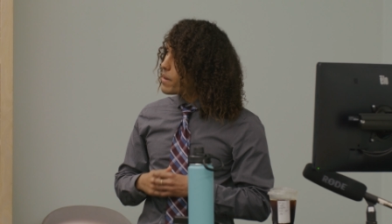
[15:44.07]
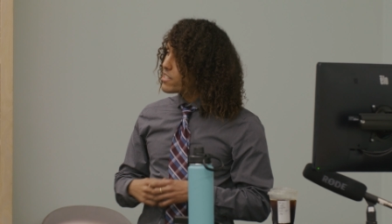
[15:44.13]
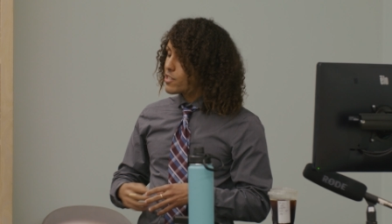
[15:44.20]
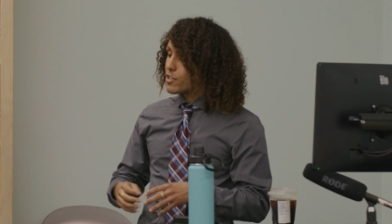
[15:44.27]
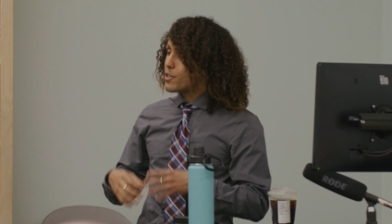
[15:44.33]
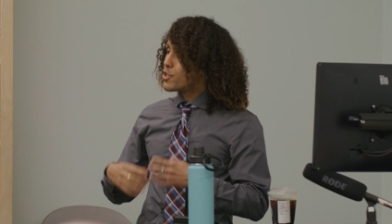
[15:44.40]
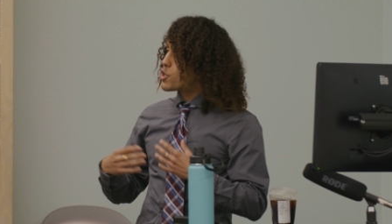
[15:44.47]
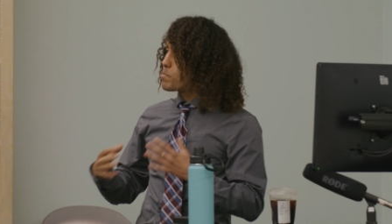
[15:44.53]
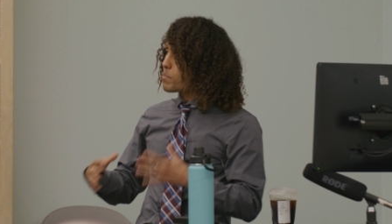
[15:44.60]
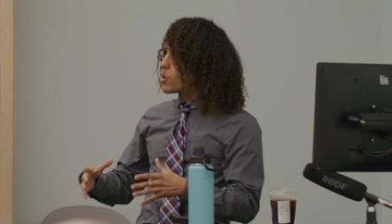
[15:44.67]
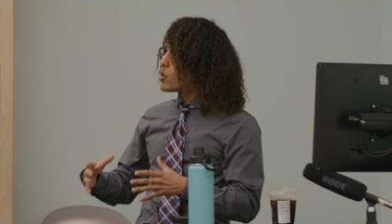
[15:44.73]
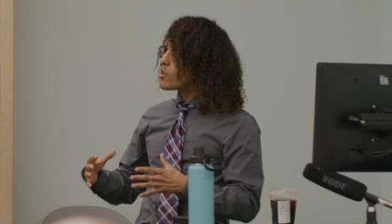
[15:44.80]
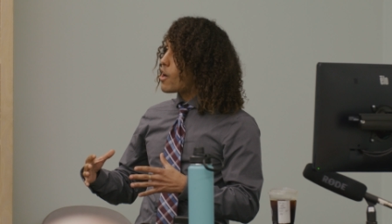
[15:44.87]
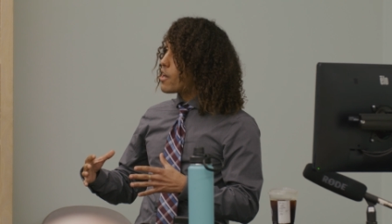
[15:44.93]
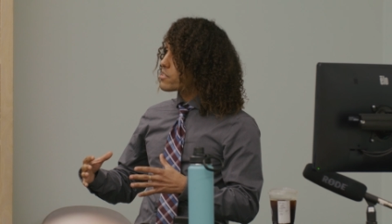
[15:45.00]
Basically just
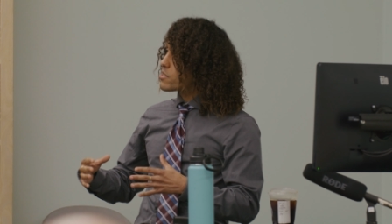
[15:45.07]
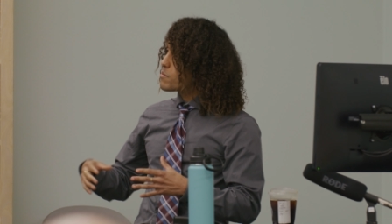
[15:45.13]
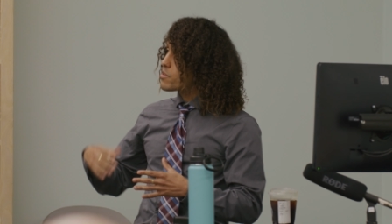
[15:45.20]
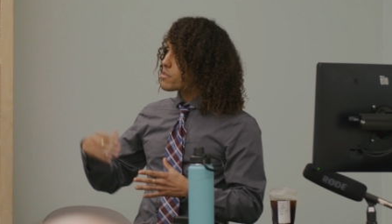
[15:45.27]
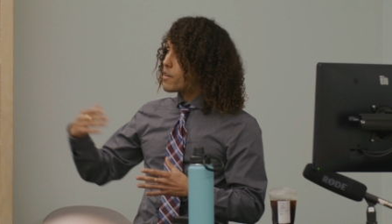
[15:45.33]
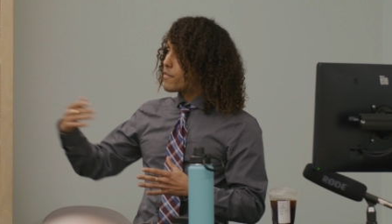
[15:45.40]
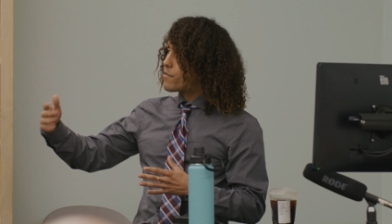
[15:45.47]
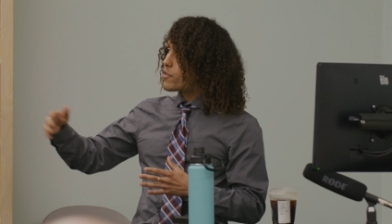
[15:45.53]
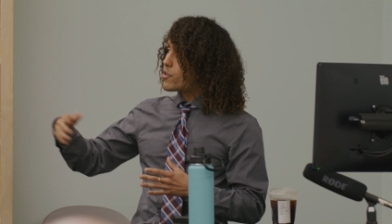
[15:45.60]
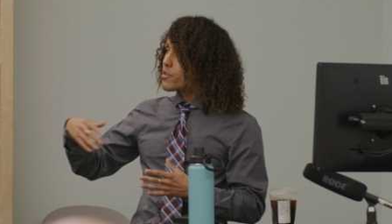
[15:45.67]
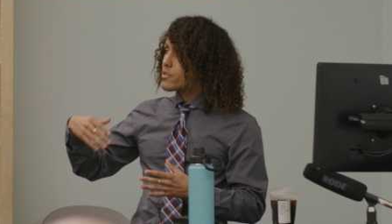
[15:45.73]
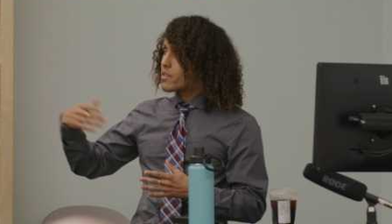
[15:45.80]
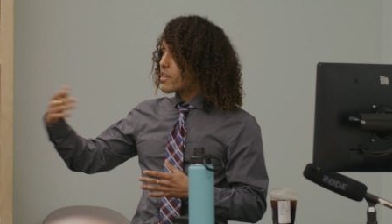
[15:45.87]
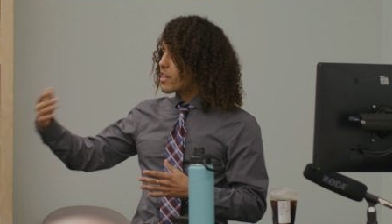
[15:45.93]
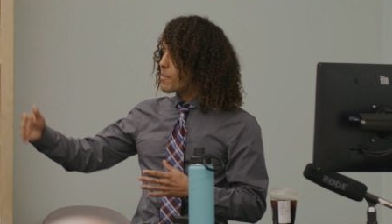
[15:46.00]
build awesome stuff
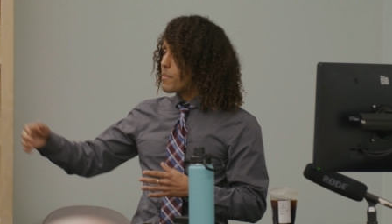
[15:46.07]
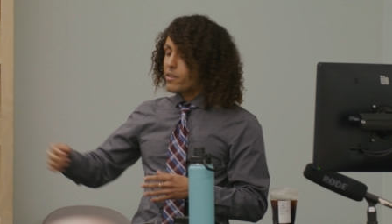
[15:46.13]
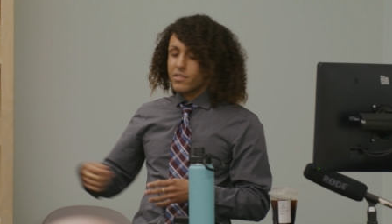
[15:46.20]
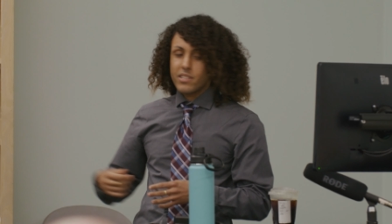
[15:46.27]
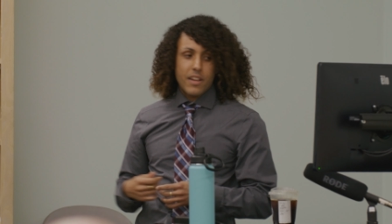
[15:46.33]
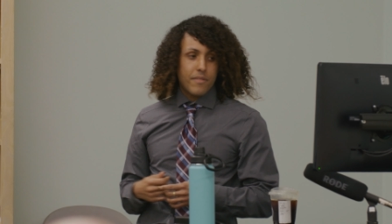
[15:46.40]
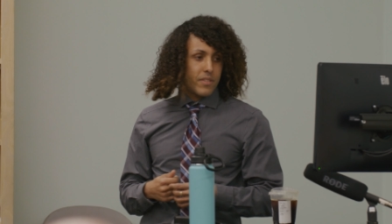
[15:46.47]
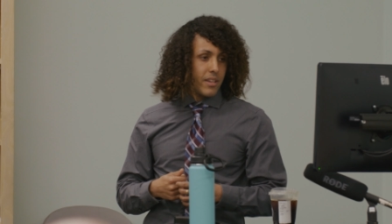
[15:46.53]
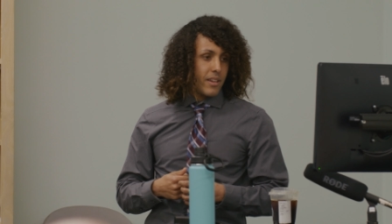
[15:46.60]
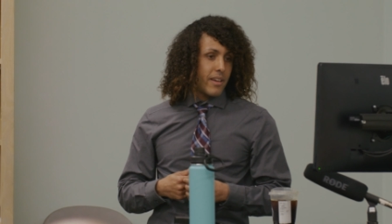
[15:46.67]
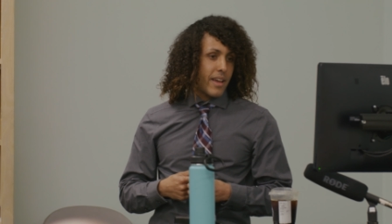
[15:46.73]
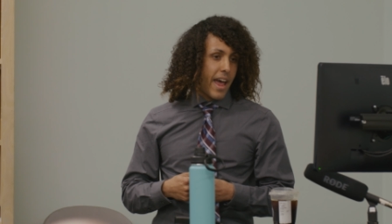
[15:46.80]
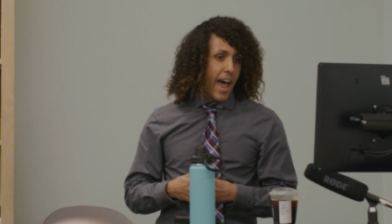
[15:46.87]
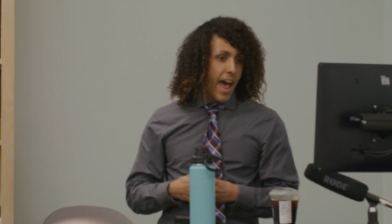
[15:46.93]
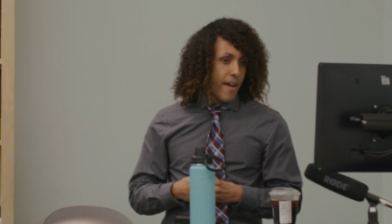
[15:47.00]
first, think about safety
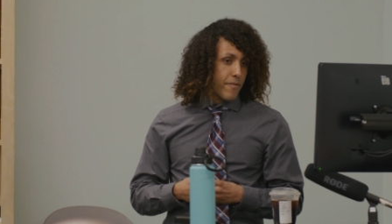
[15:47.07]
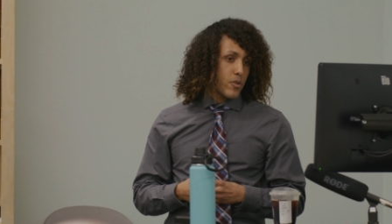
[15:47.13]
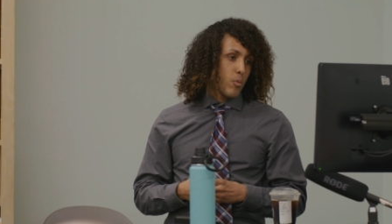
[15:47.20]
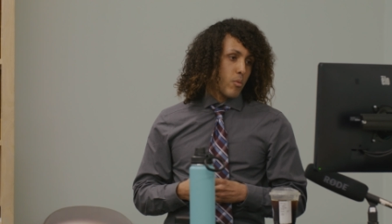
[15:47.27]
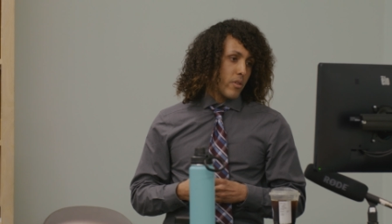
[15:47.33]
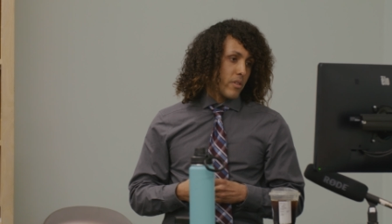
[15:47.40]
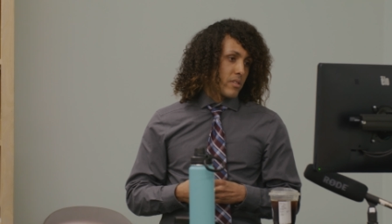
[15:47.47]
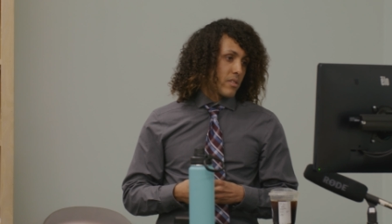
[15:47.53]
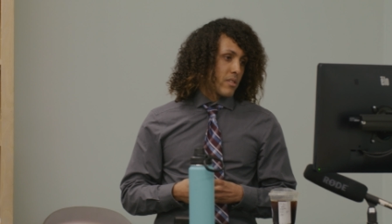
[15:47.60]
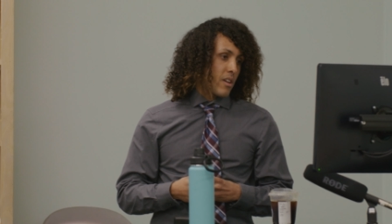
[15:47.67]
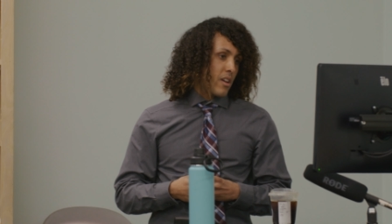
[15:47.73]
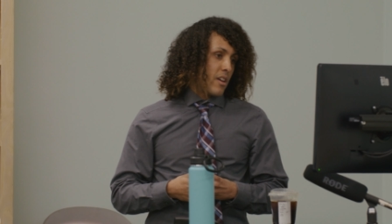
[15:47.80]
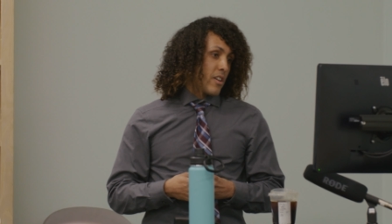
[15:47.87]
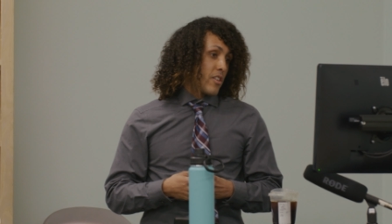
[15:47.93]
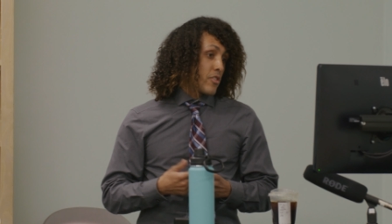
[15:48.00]

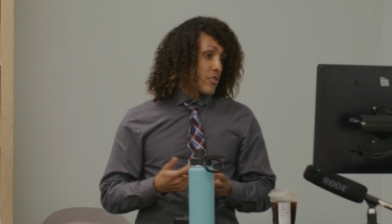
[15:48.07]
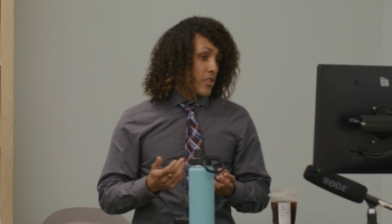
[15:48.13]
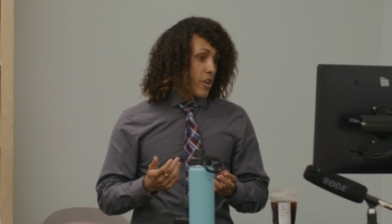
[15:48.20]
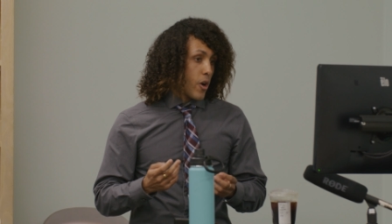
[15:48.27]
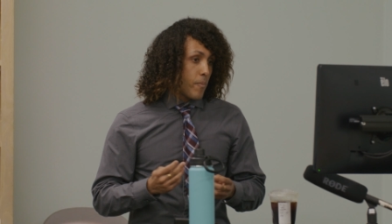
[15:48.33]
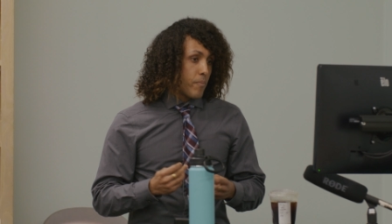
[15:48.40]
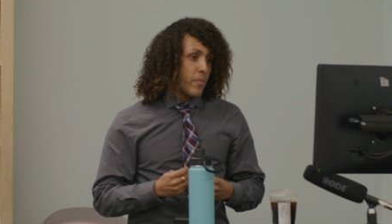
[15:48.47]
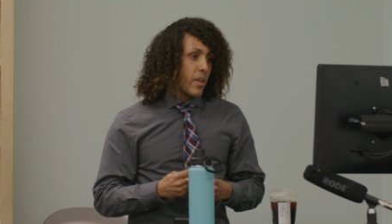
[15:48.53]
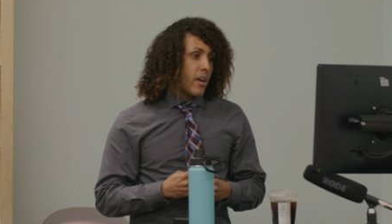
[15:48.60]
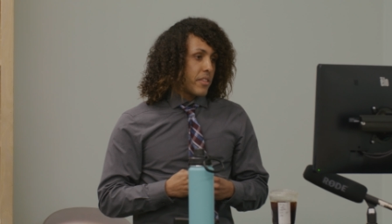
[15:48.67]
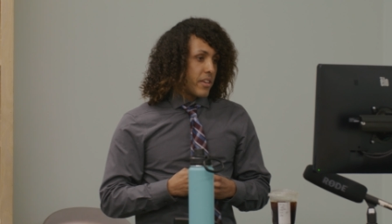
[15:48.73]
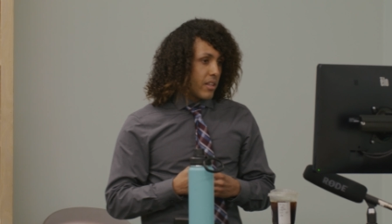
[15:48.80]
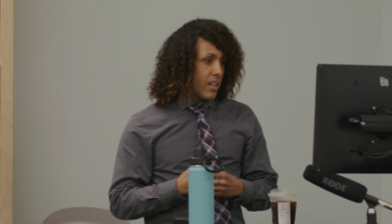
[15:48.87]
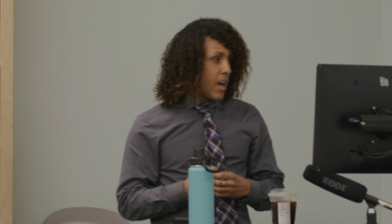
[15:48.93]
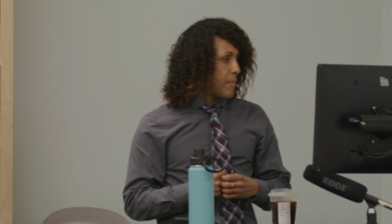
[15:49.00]
afterwards. So
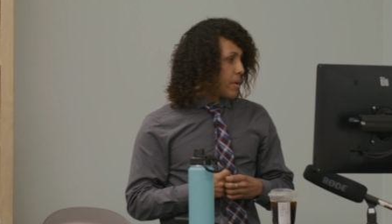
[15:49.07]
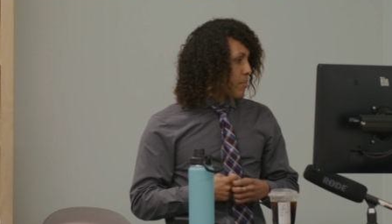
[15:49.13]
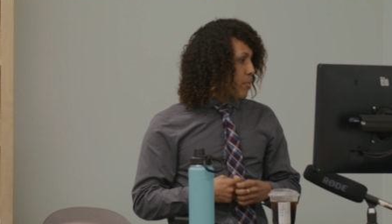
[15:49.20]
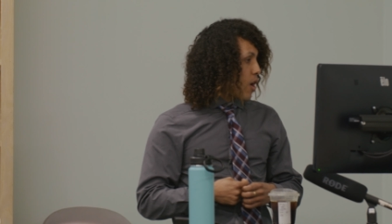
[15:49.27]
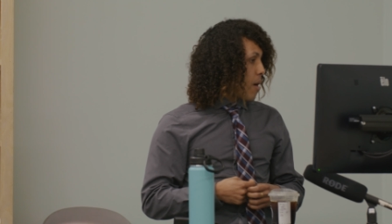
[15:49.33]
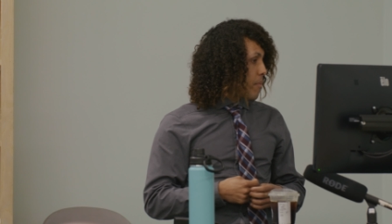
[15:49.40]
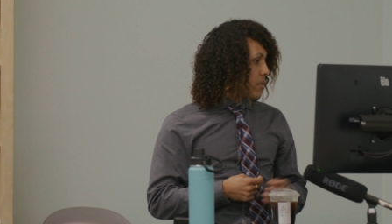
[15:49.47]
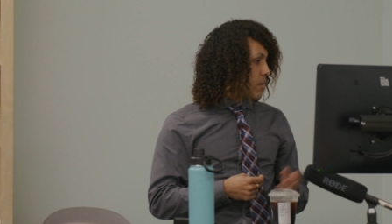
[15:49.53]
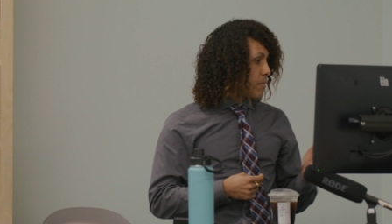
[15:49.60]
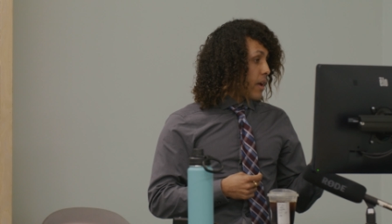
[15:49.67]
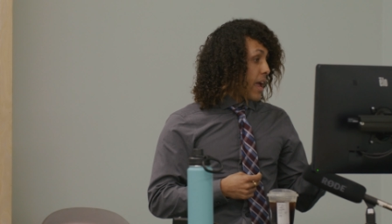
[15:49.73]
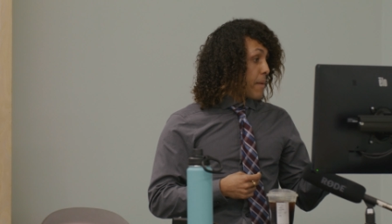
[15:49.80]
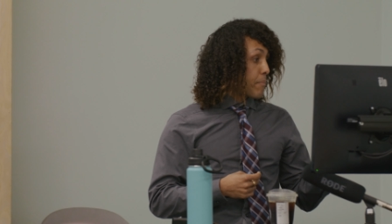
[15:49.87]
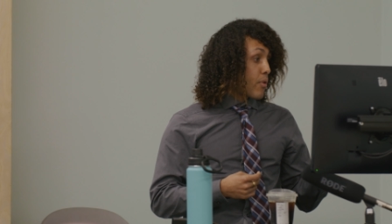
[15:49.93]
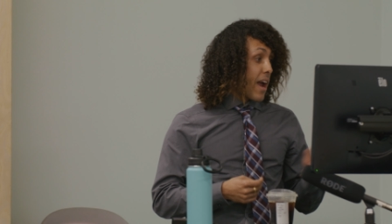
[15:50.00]
the alignment
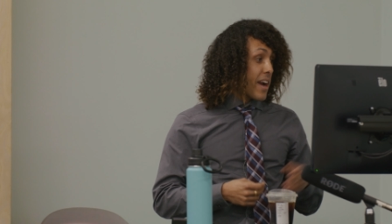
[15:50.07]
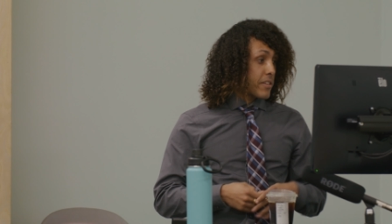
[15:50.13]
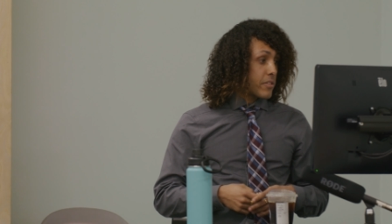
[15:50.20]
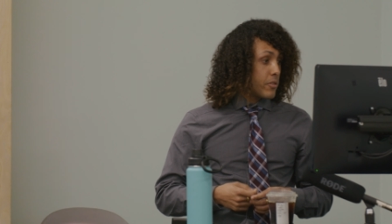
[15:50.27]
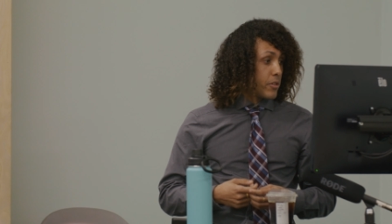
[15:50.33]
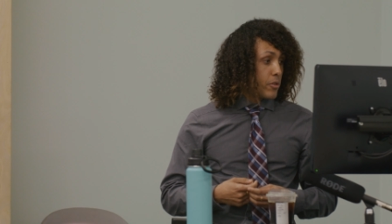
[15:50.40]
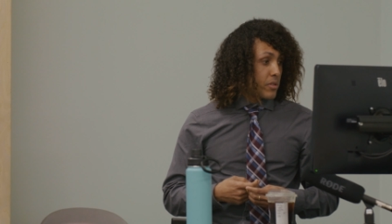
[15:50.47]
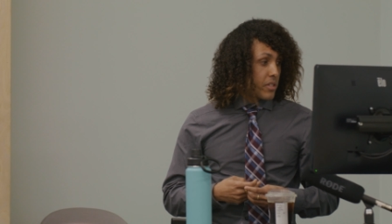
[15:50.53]
problem and practical